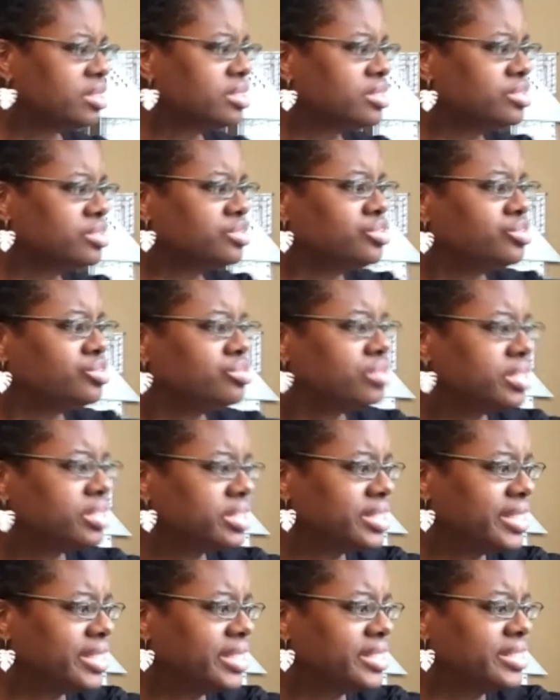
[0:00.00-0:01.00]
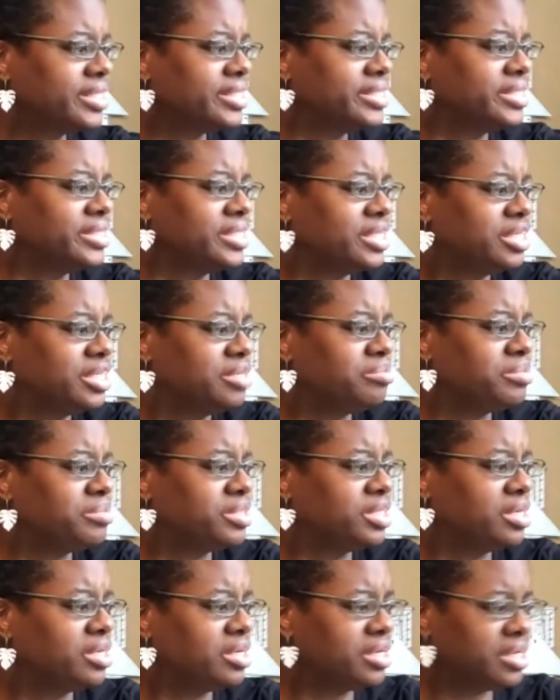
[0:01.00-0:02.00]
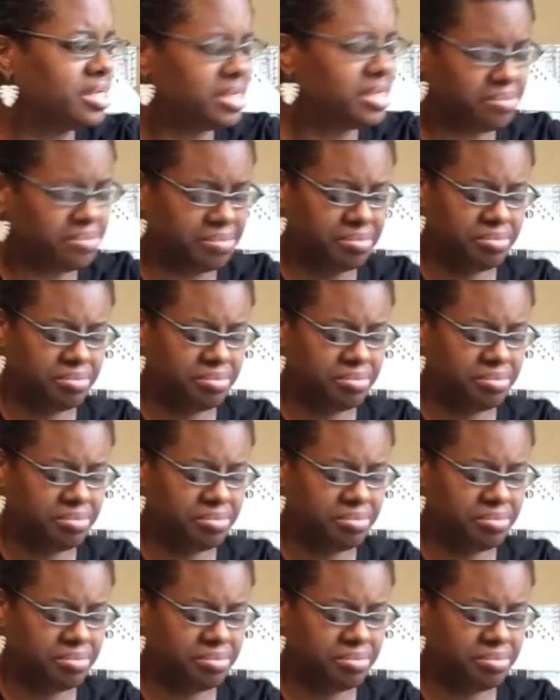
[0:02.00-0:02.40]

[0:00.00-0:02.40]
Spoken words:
construct at the same time.